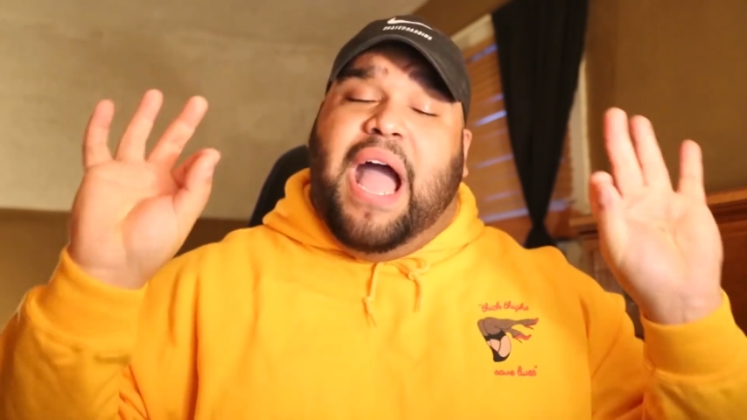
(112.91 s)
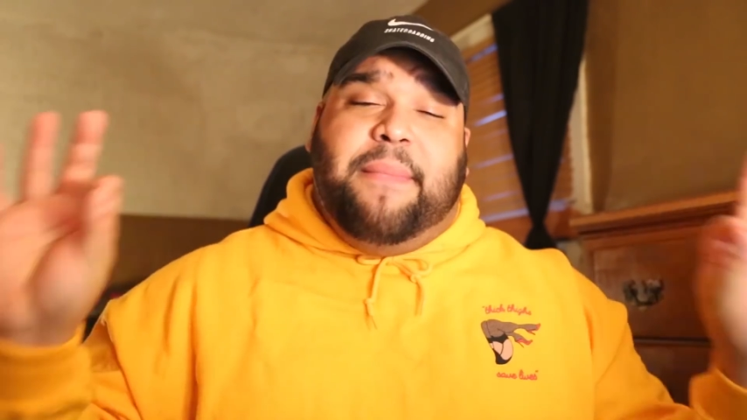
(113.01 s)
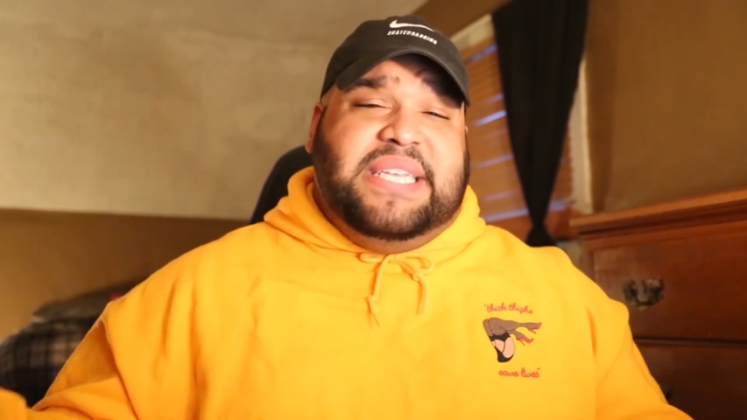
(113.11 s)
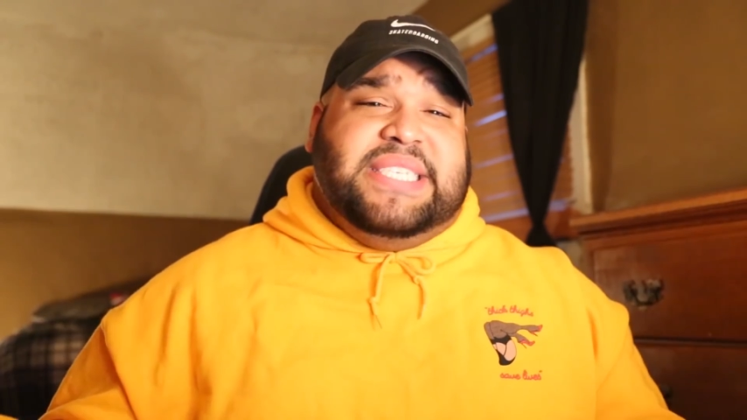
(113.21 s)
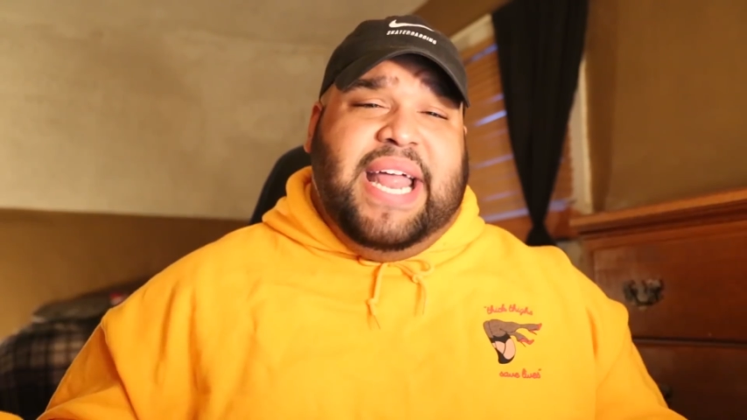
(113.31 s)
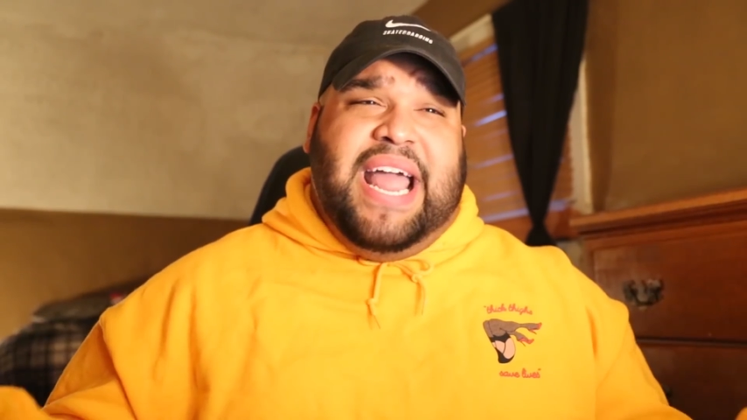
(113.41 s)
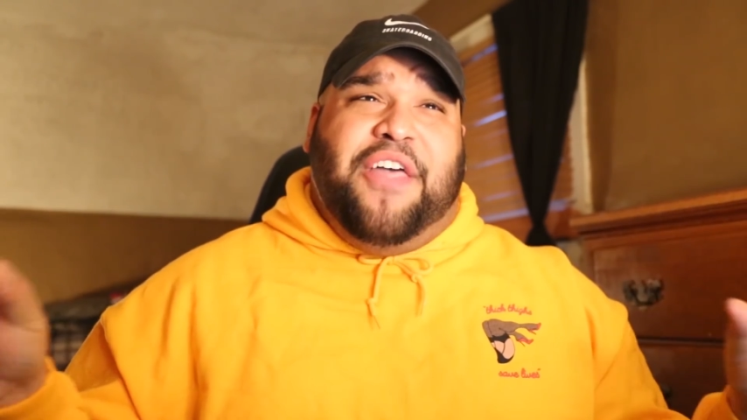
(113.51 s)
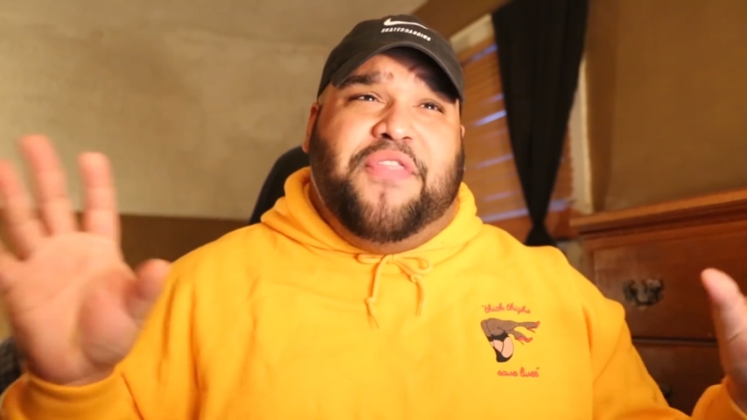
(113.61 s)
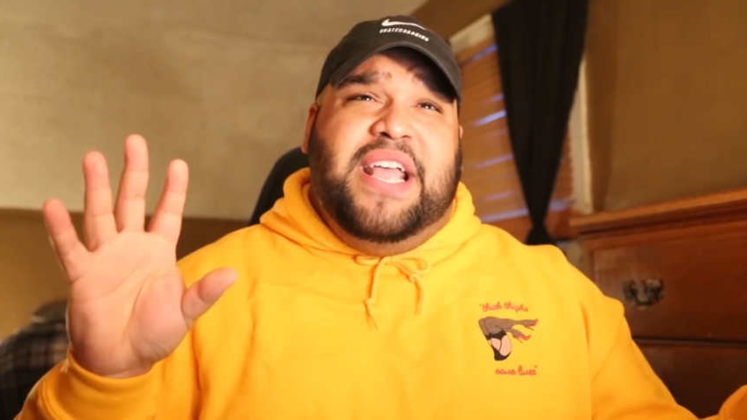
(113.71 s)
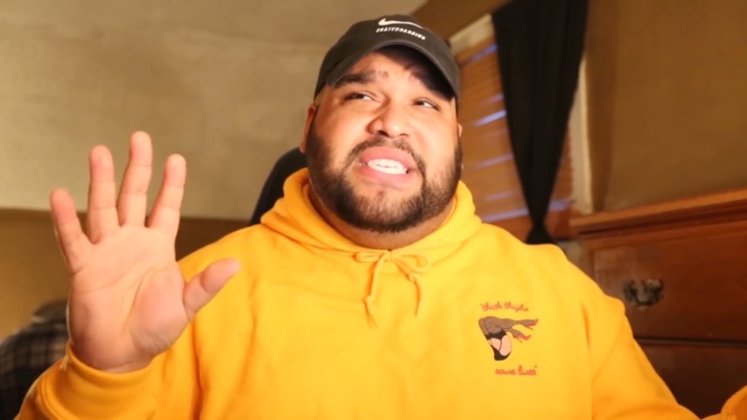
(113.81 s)
I'm excited.
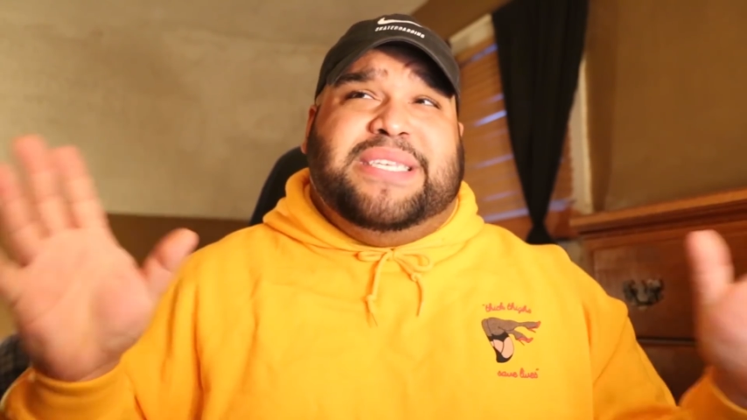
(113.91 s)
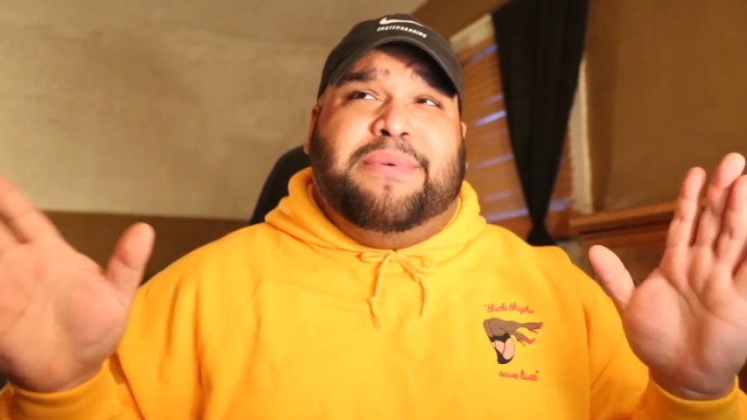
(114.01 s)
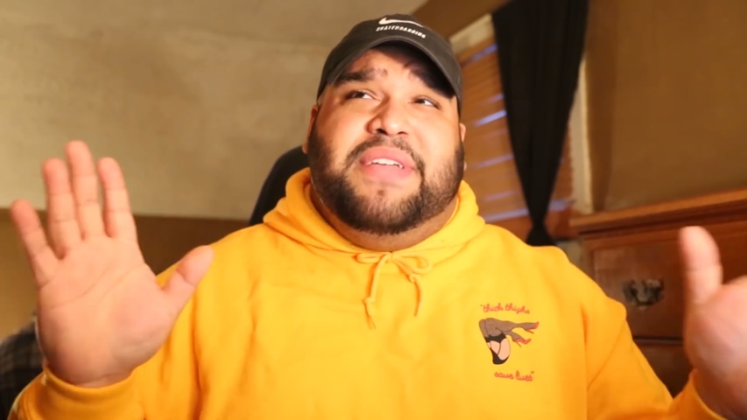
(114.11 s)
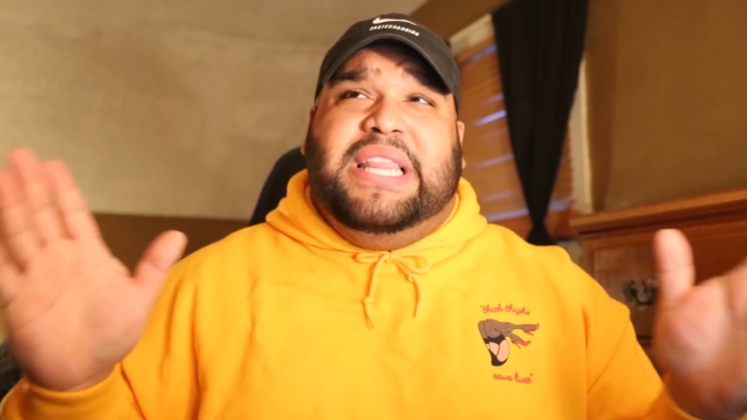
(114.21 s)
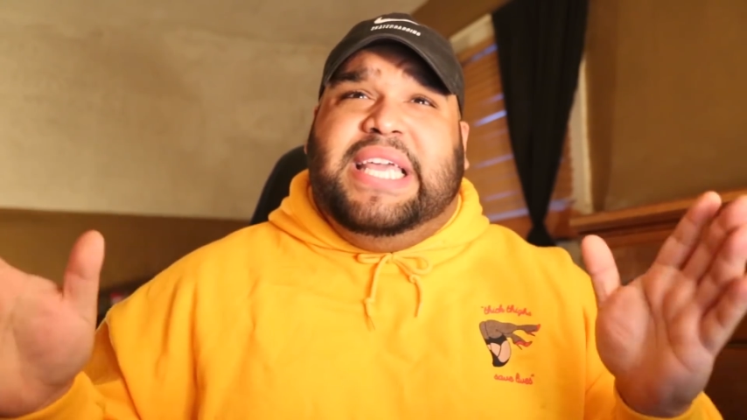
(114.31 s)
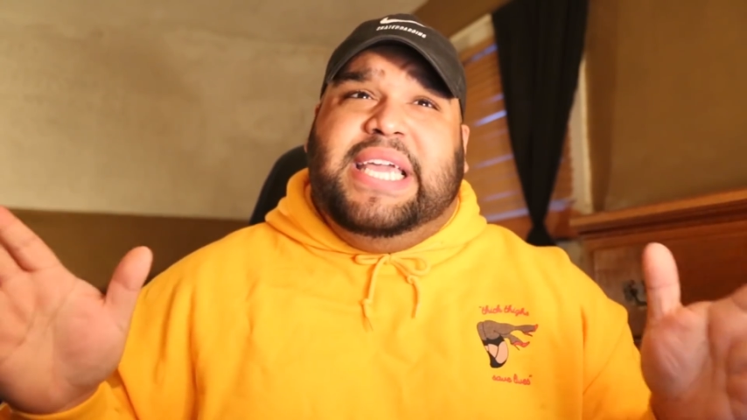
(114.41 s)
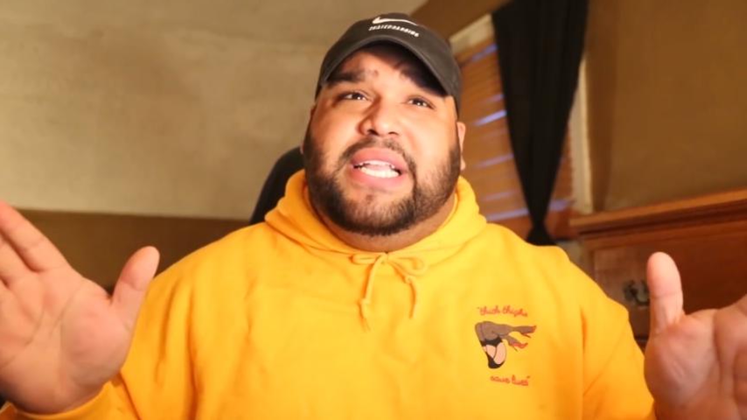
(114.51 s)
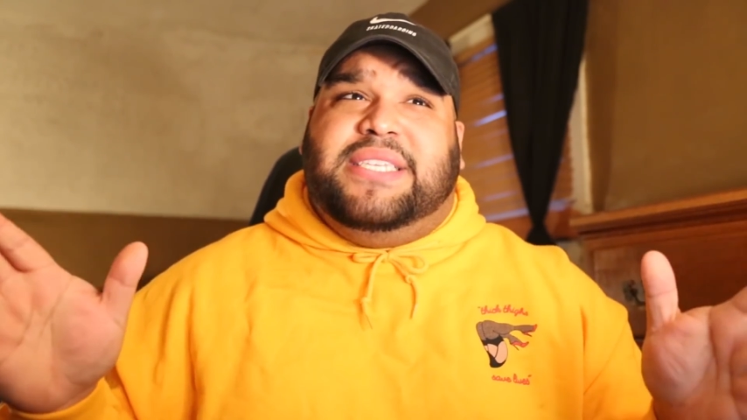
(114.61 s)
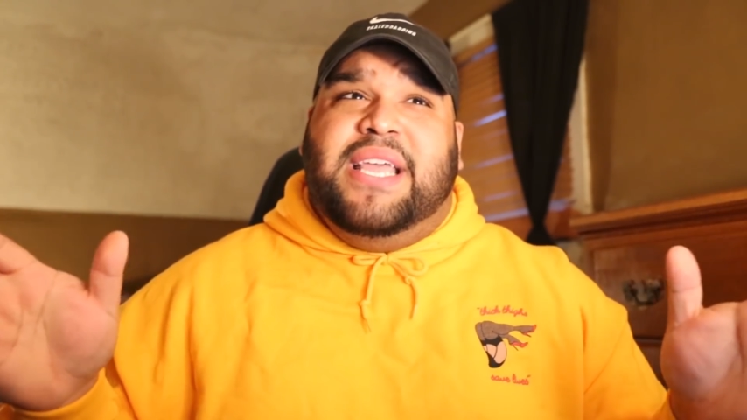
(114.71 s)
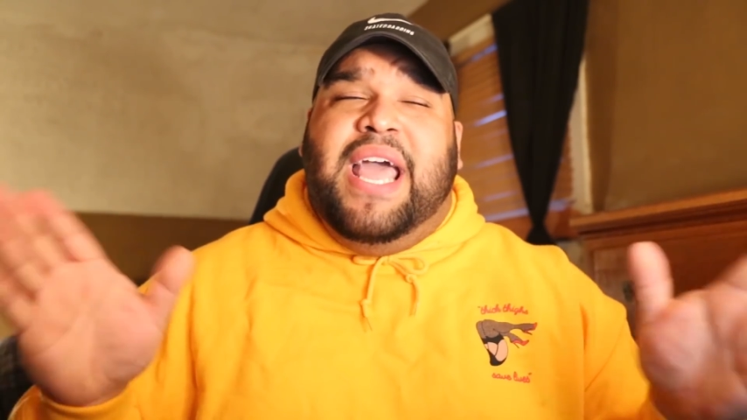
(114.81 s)
I think some of it
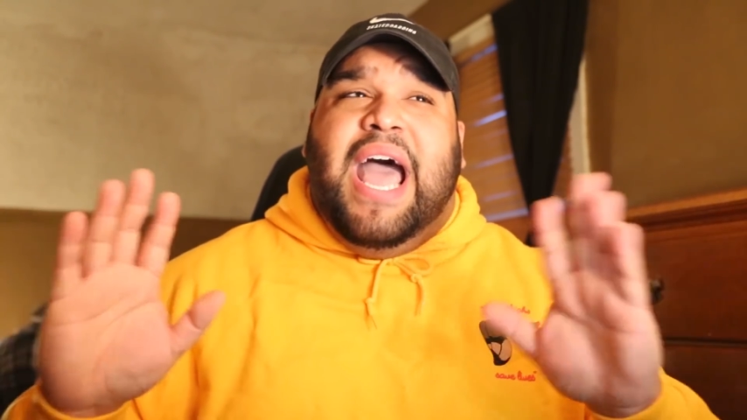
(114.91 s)
leaked.